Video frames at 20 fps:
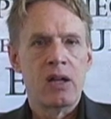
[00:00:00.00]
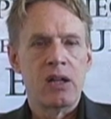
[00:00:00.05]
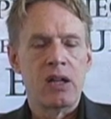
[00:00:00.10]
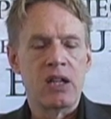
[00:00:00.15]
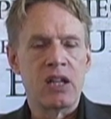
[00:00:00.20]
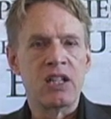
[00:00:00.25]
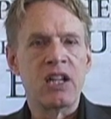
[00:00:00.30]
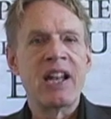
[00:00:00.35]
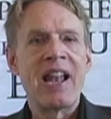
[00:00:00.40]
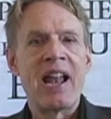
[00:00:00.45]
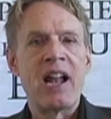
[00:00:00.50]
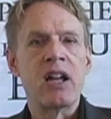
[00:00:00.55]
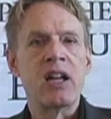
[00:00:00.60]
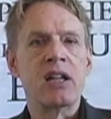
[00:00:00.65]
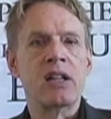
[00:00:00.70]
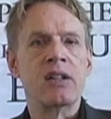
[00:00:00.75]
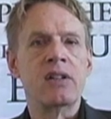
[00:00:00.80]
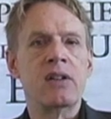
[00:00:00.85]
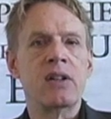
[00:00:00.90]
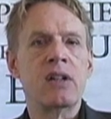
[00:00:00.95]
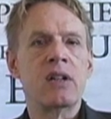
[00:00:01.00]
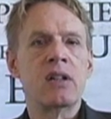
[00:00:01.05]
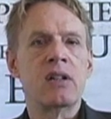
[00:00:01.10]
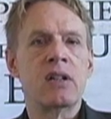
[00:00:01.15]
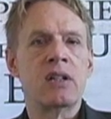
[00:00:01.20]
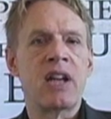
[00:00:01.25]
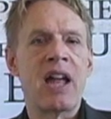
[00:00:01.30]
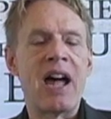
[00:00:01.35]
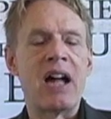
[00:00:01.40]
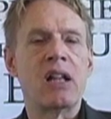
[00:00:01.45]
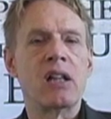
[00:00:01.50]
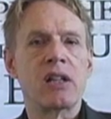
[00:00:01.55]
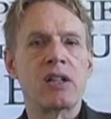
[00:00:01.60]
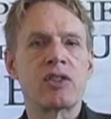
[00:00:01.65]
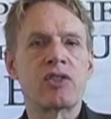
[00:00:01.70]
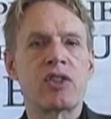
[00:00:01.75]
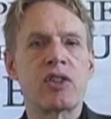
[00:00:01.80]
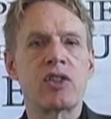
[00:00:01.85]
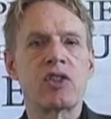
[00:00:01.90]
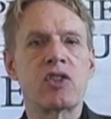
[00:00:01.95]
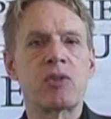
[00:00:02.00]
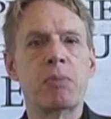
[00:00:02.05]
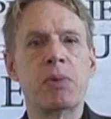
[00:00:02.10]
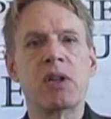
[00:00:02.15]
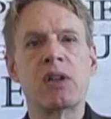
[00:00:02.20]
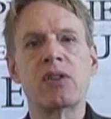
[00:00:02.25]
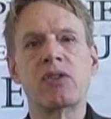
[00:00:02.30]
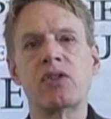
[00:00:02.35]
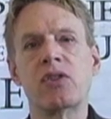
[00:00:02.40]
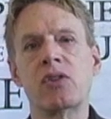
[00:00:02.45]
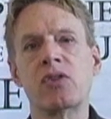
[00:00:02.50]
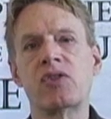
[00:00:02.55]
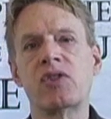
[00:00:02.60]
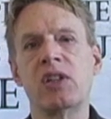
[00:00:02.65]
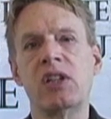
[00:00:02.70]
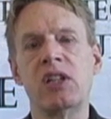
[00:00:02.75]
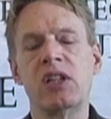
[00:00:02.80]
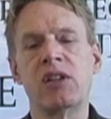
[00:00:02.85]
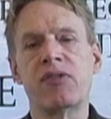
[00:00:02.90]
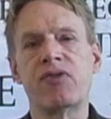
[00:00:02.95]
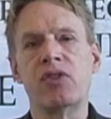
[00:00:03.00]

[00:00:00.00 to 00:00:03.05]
in analysis, because you see,